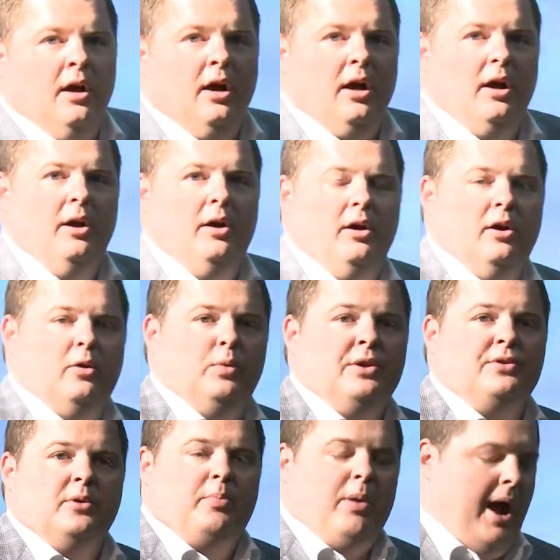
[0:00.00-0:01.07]

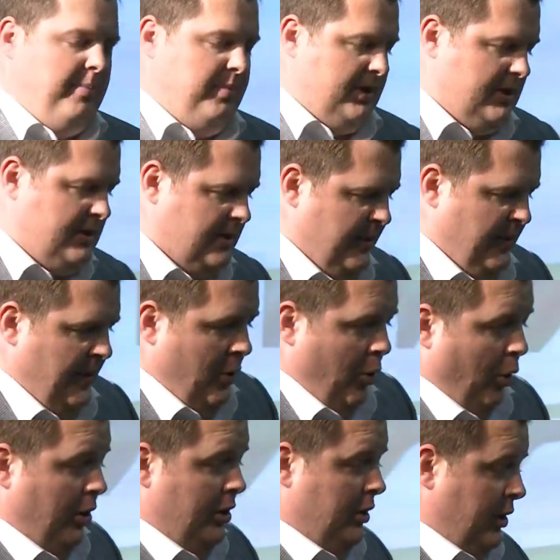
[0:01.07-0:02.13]
rental properties,
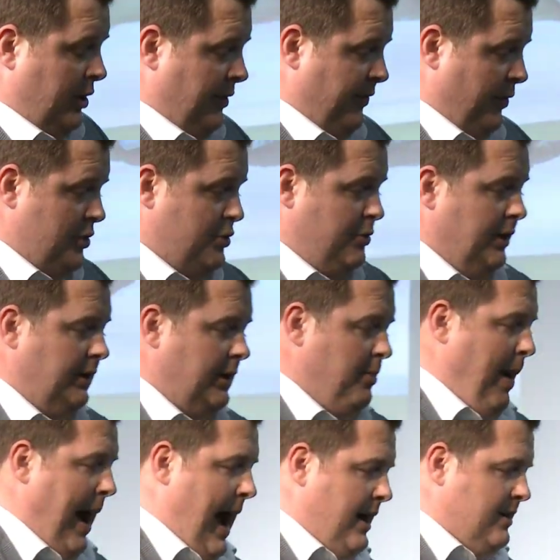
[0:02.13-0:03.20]
or you're looking for strictly
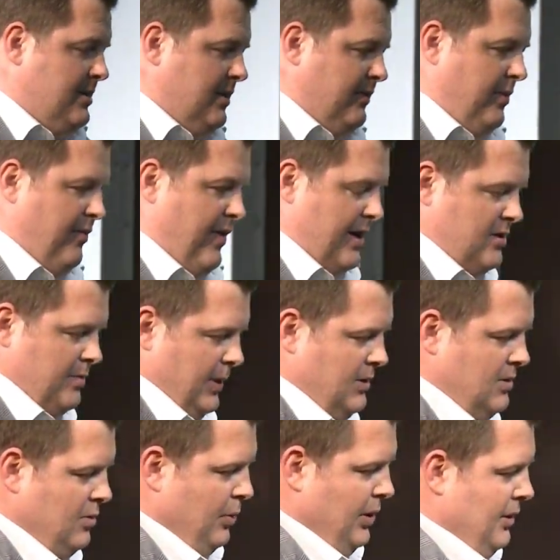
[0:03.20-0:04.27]
passive
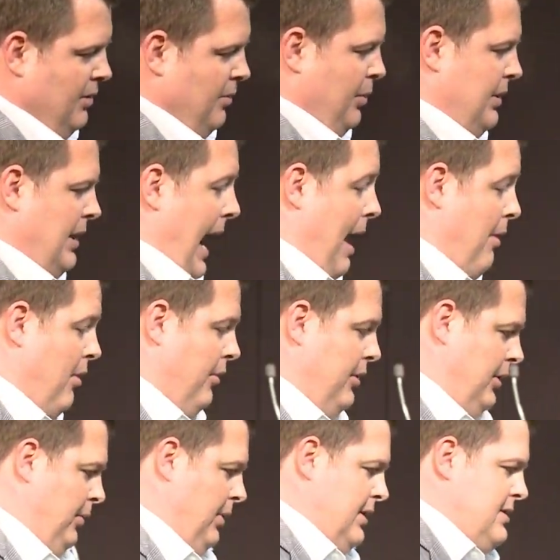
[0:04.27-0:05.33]
investments without
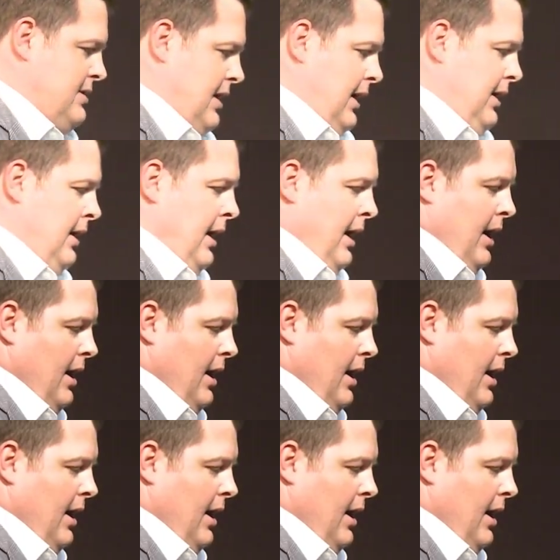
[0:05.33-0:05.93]
owning real estate,